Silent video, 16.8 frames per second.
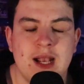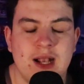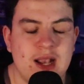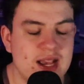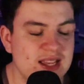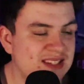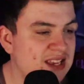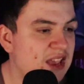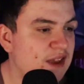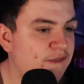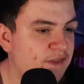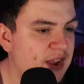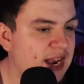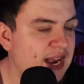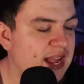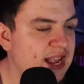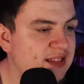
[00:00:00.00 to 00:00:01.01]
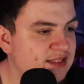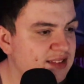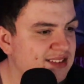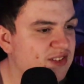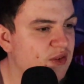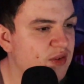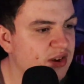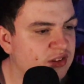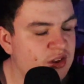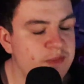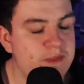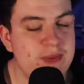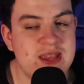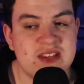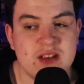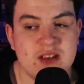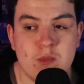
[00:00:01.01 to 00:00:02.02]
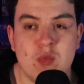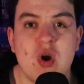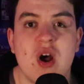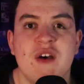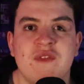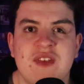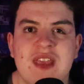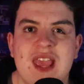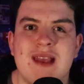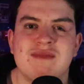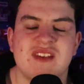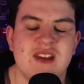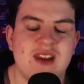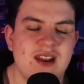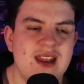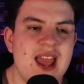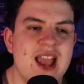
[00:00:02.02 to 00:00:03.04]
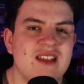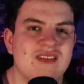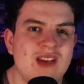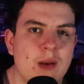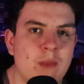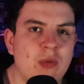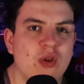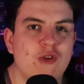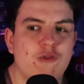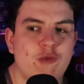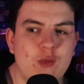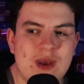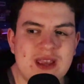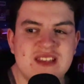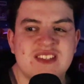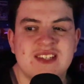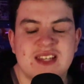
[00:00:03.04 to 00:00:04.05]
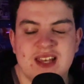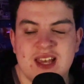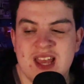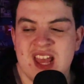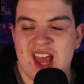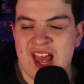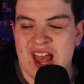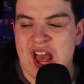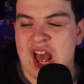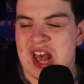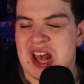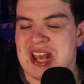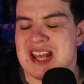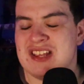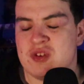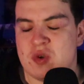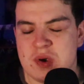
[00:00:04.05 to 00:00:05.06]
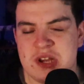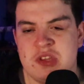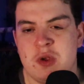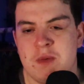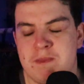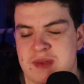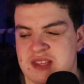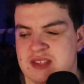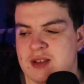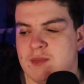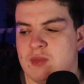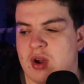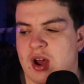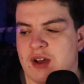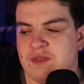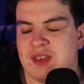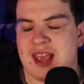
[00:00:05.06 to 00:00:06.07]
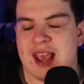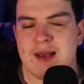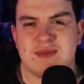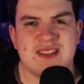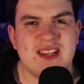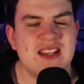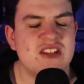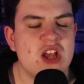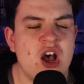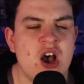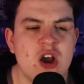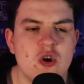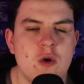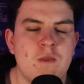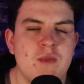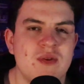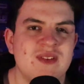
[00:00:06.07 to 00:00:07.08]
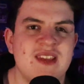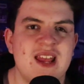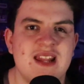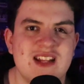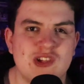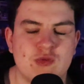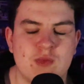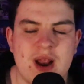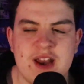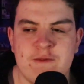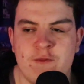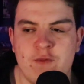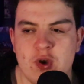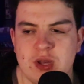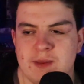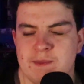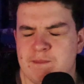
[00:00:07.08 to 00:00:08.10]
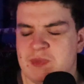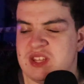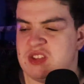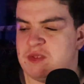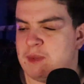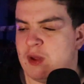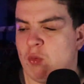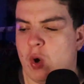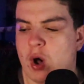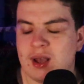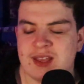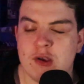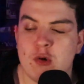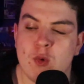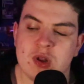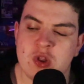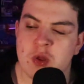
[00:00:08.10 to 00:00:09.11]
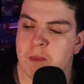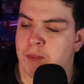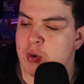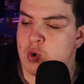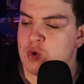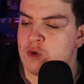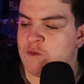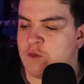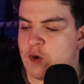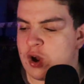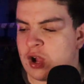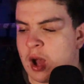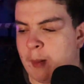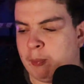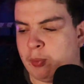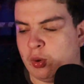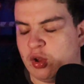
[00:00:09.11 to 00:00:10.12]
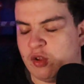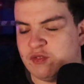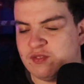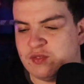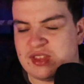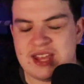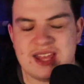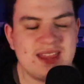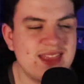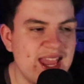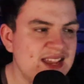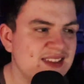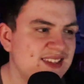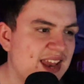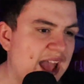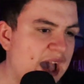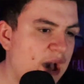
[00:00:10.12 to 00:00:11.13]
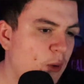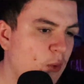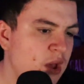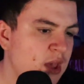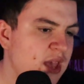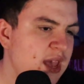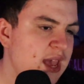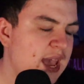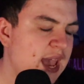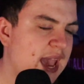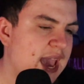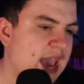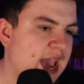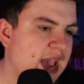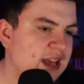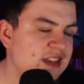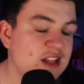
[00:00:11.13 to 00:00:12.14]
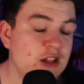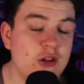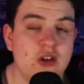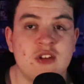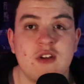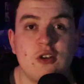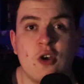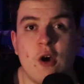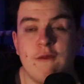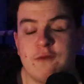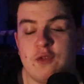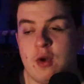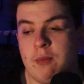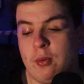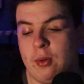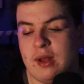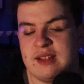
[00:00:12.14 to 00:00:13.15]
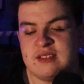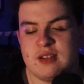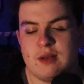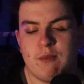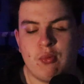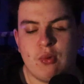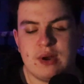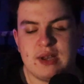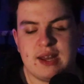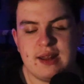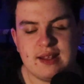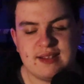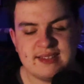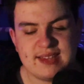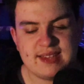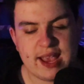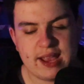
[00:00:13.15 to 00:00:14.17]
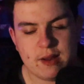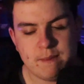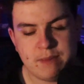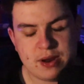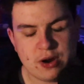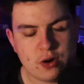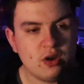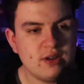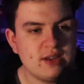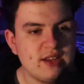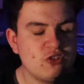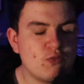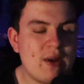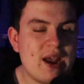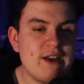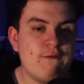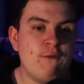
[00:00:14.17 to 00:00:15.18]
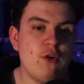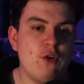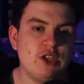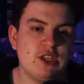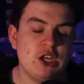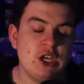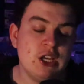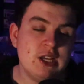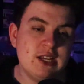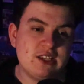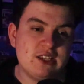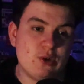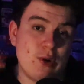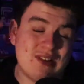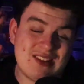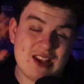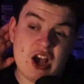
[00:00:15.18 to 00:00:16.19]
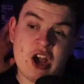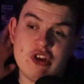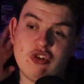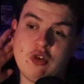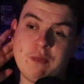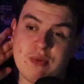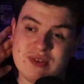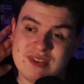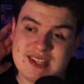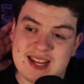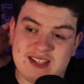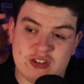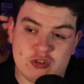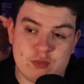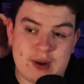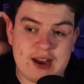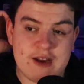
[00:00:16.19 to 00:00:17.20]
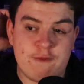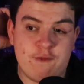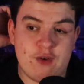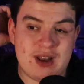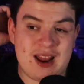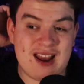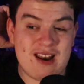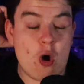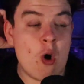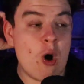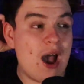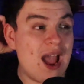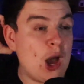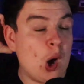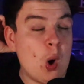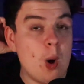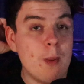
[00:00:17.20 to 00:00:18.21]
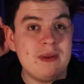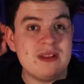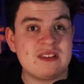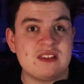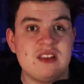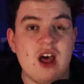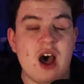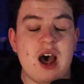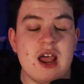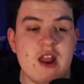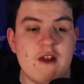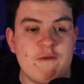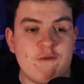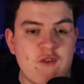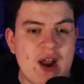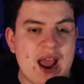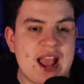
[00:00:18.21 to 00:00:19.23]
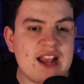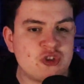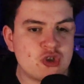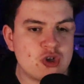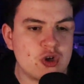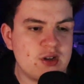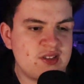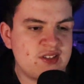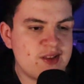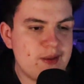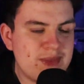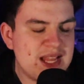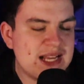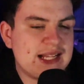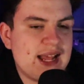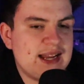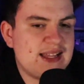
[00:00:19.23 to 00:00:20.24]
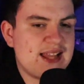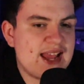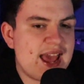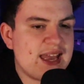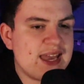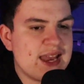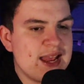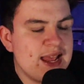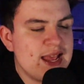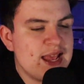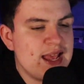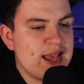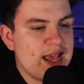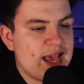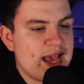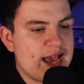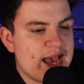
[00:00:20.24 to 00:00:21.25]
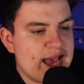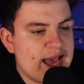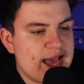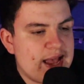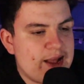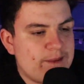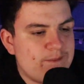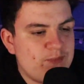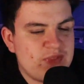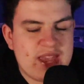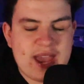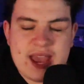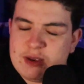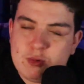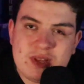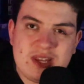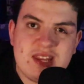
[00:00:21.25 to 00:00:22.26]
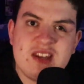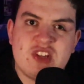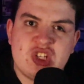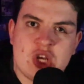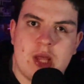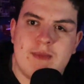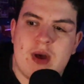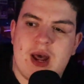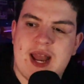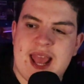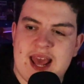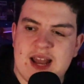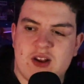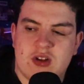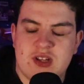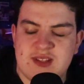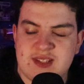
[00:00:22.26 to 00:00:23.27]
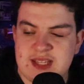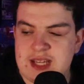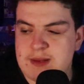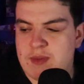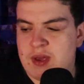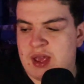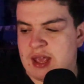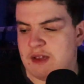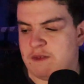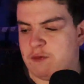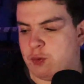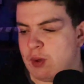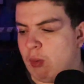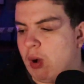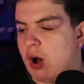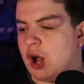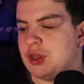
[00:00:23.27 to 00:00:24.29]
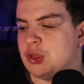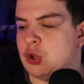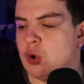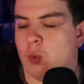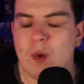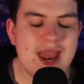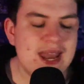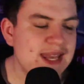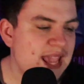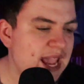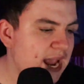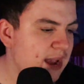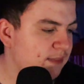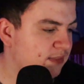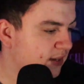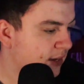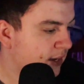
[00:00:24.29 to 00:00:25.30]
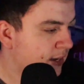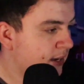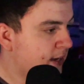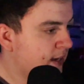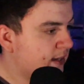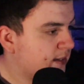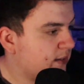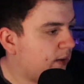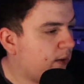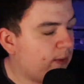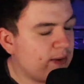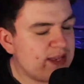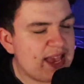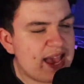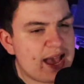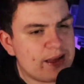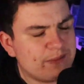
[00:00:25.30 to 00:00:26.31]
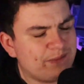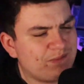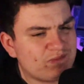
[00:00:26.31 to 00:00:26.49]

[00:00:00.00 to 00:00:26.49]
because if it is, it's going to be some rough games in the next couple of weeks. It's going to be some rough games. It's 100% his right foot. He's been walking with a boot for a couple of days now, and he looked uncomfortable at some point in the second period on his right foot. So it's 100% his right foot. I know. I hope it's not a fracture or something like that. We need Sean Monahan on the team if we want to win games. So yeah,